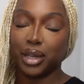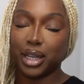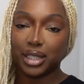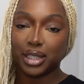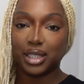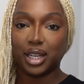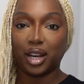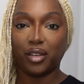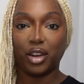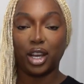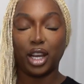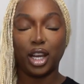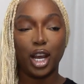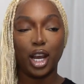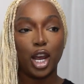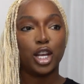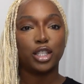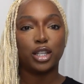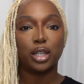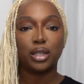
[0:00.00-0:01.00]
Kids TV.
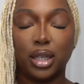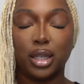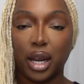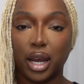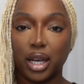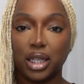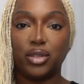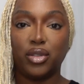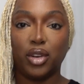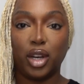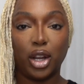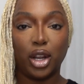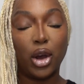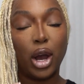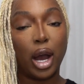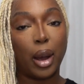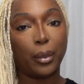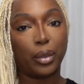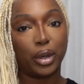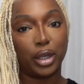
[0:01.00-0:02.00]
So today's video,
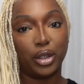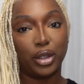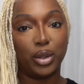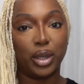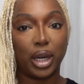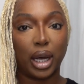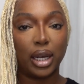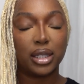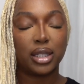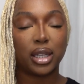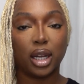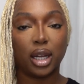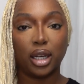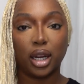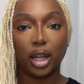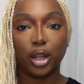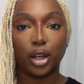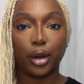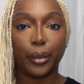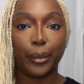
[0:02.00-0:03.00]
I'm bringing you guys
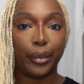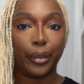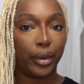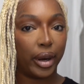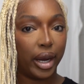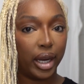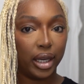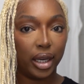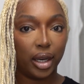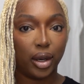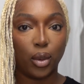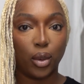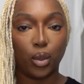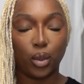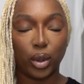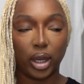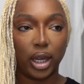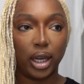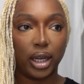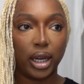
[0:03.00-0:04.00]
another braided
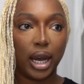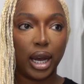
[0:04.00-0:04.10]
wig.